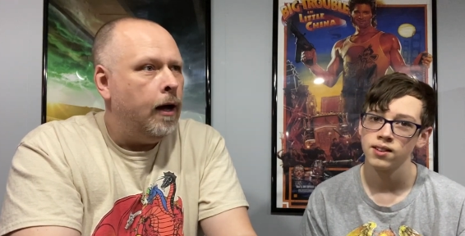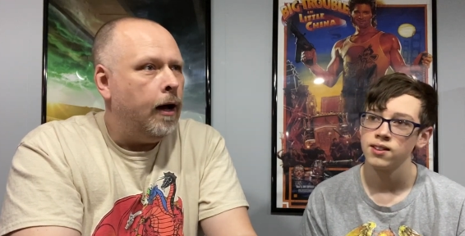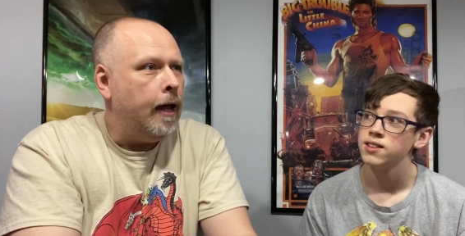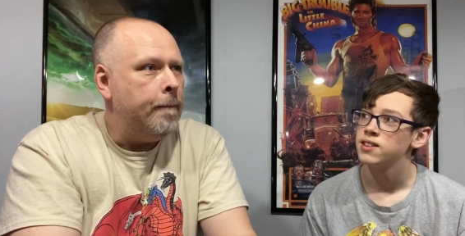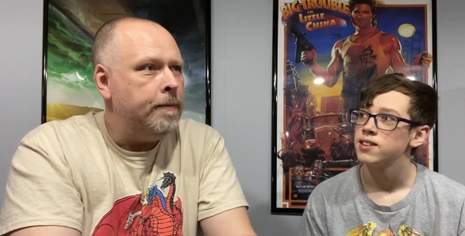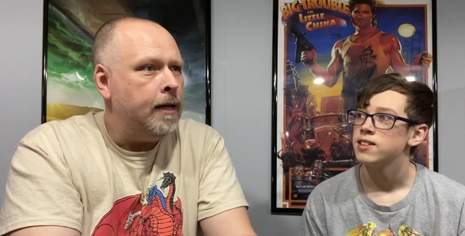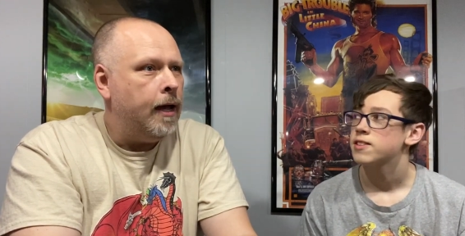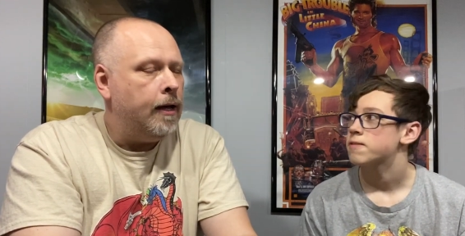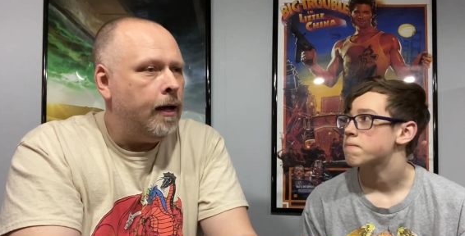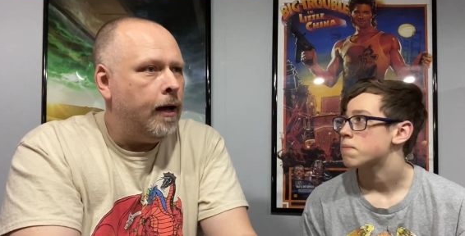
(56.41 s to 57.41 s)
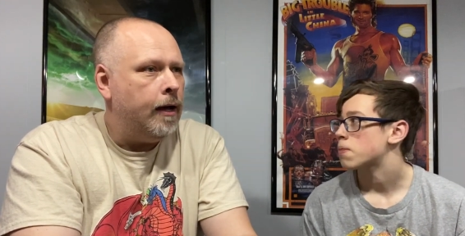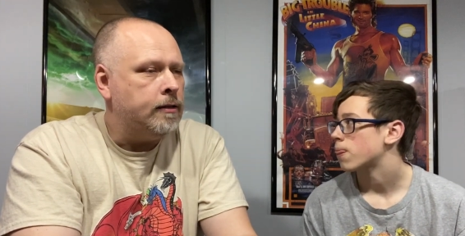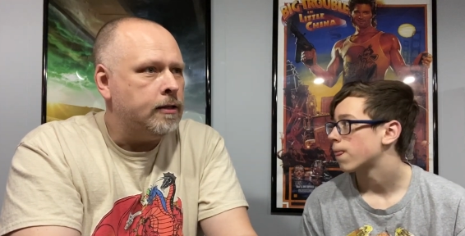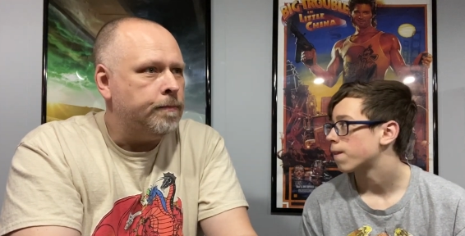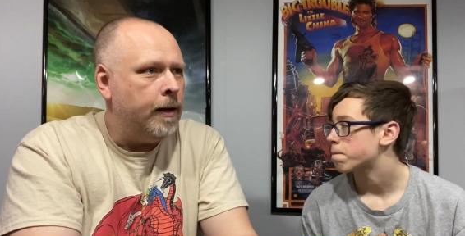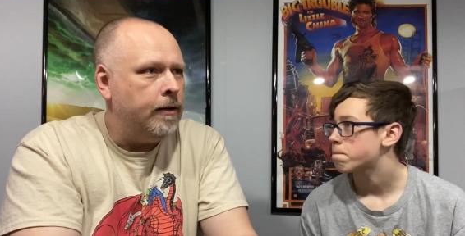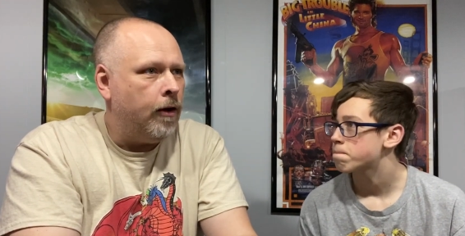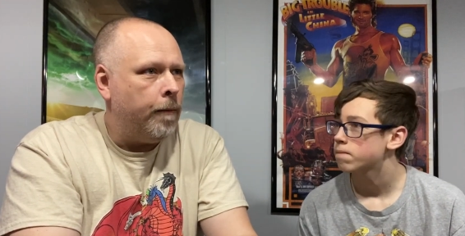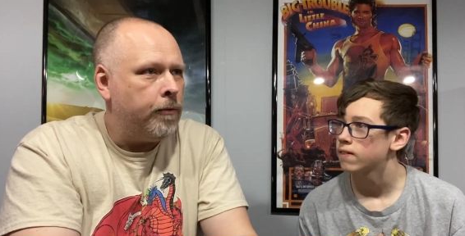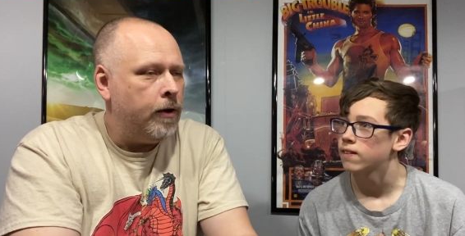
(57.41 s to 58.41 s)
Speaker 1: Uh, N B A has suspended
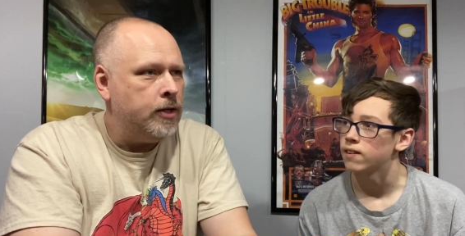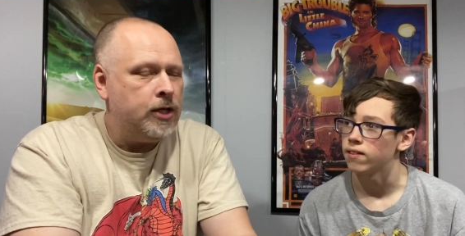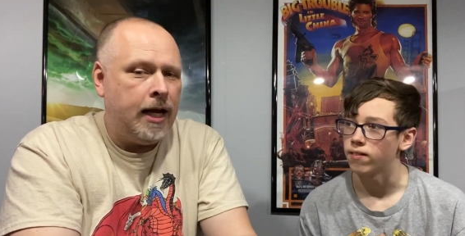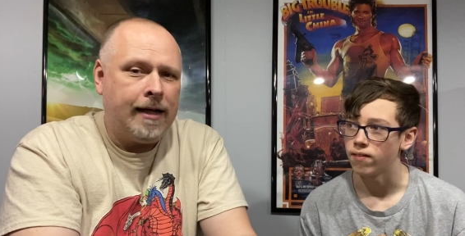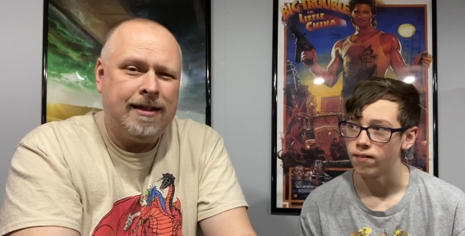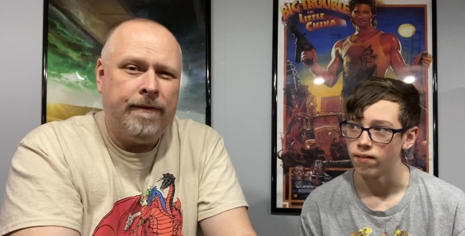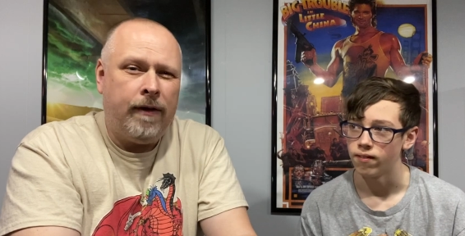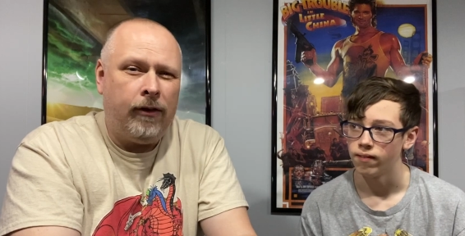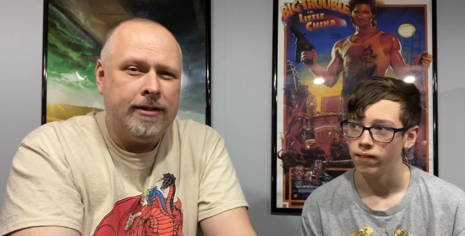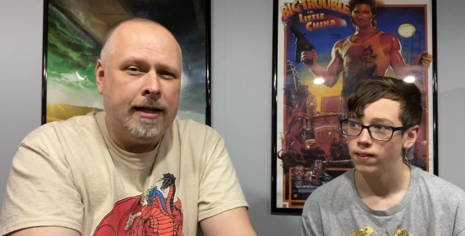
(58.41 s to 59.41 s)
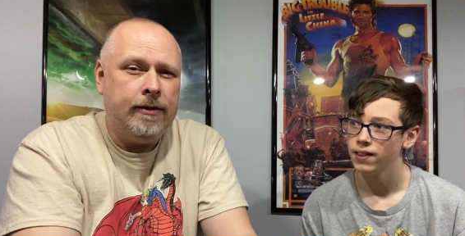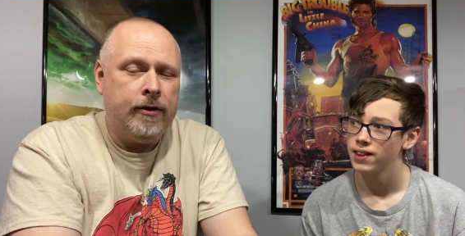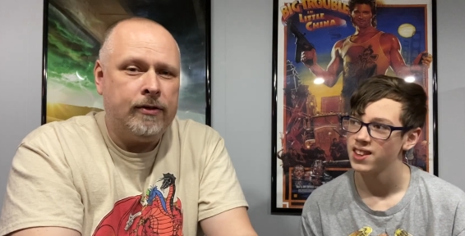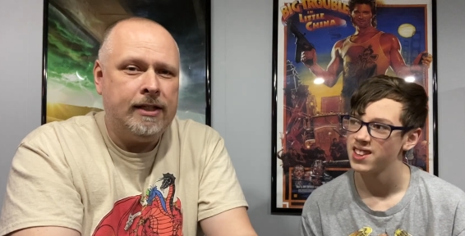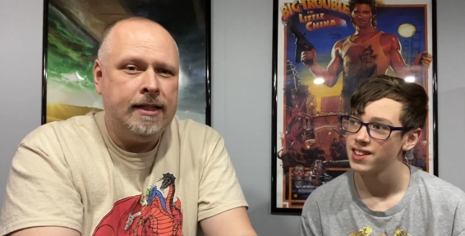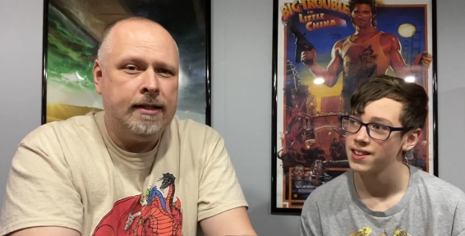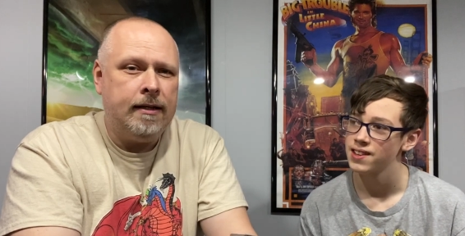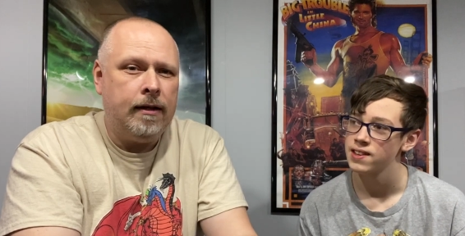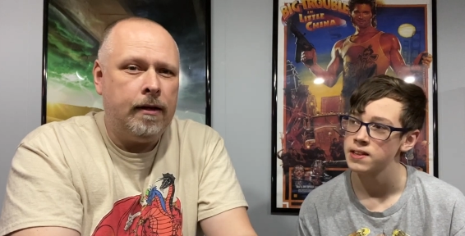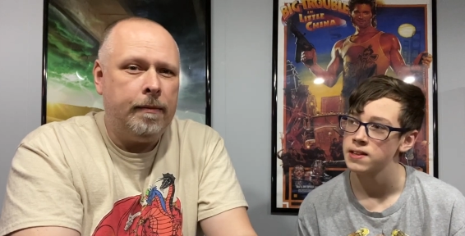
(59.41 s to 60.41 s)
operation. X F L has ended their
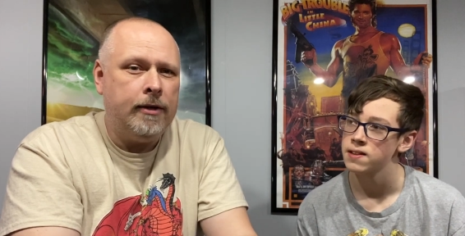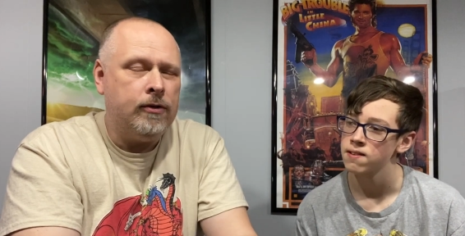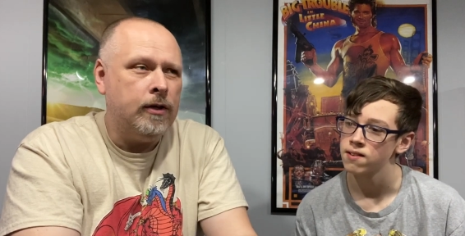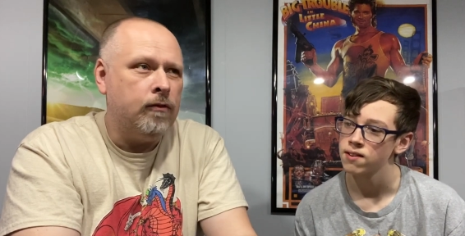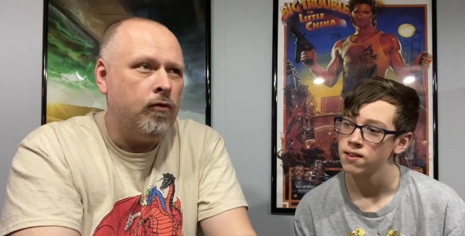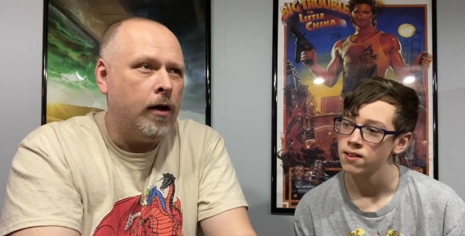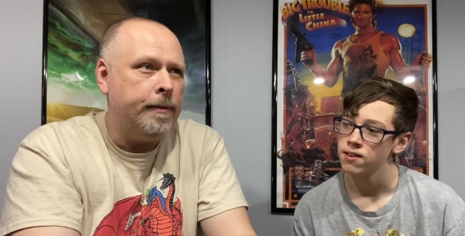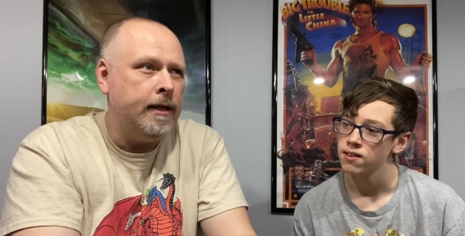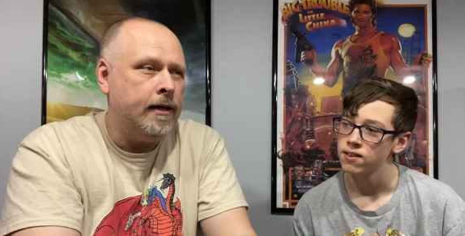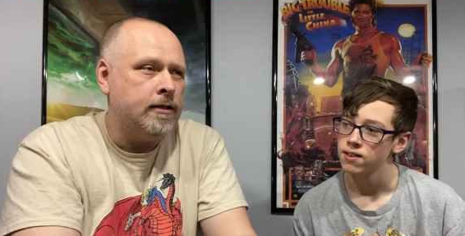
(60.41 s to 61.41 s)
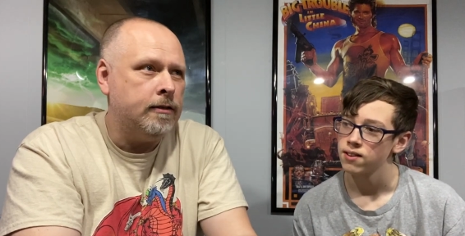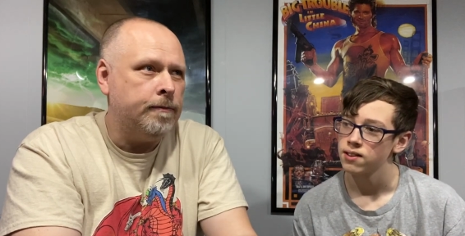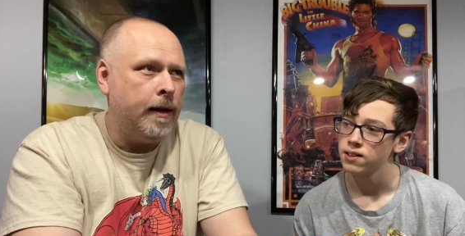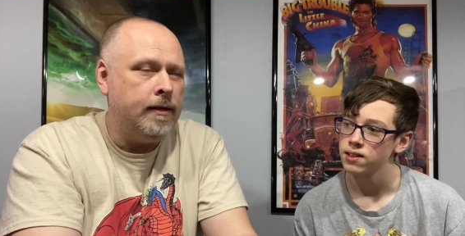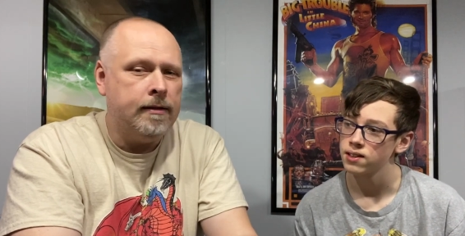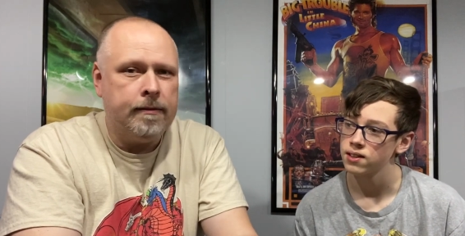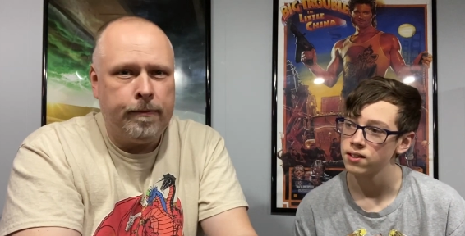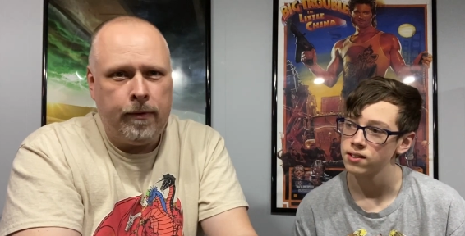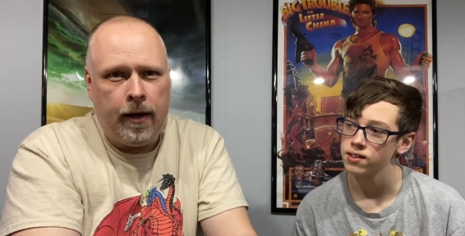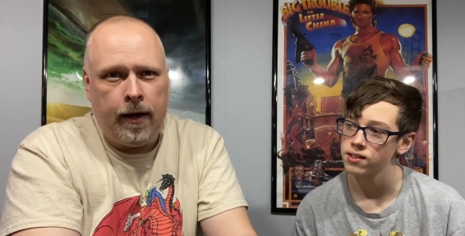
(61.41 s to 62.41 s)
season. Major League Rugby has suspended
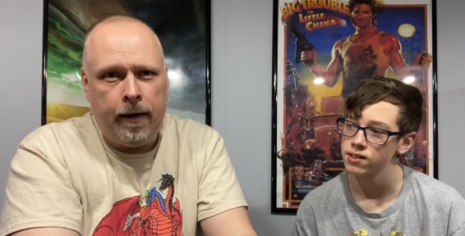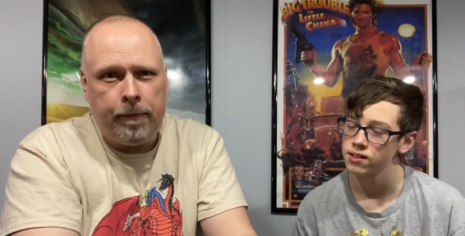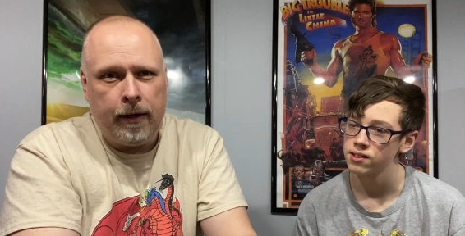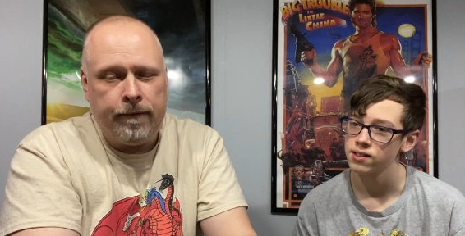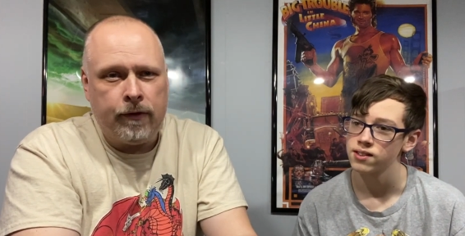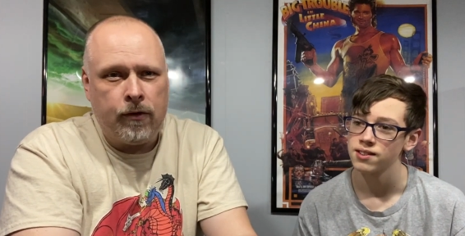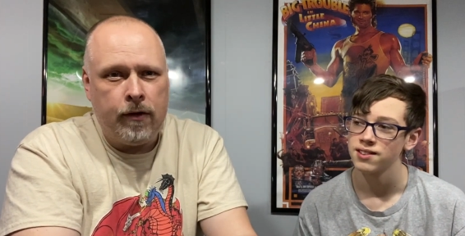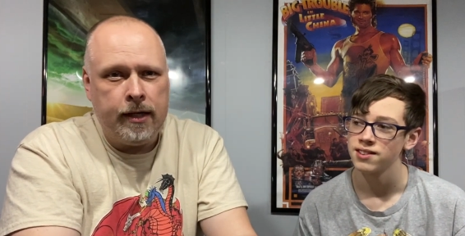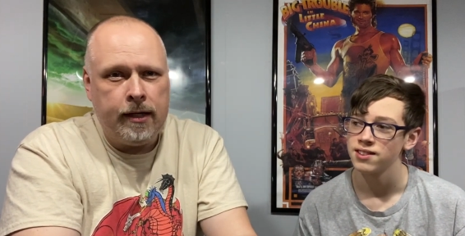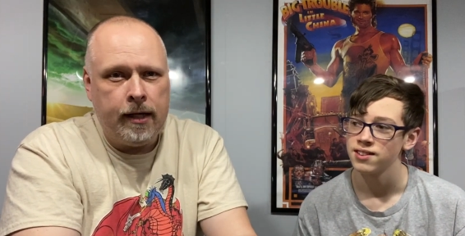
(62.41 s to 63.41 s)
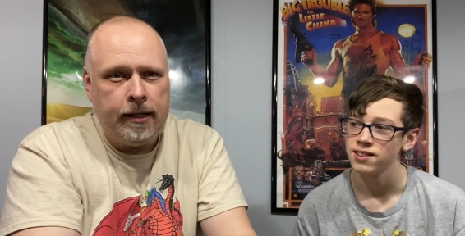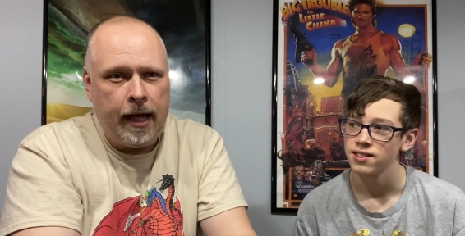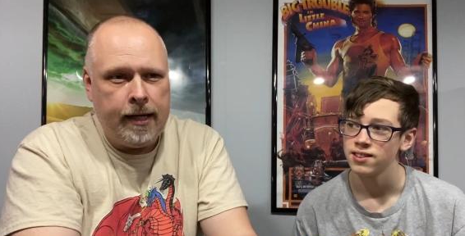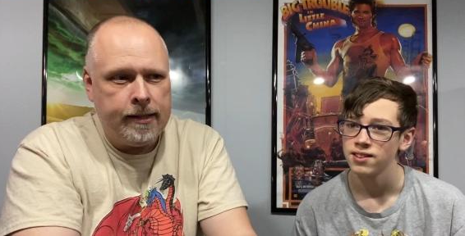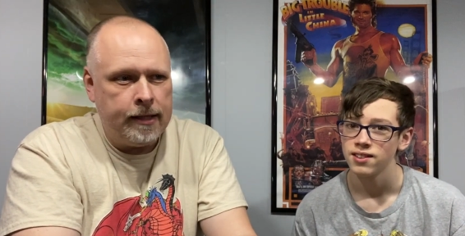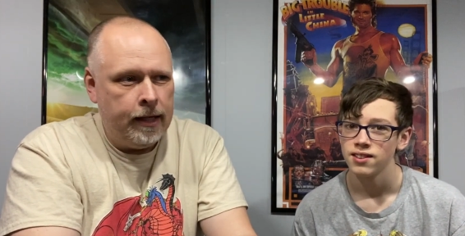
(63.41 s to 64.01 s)
uh, play for thirty days.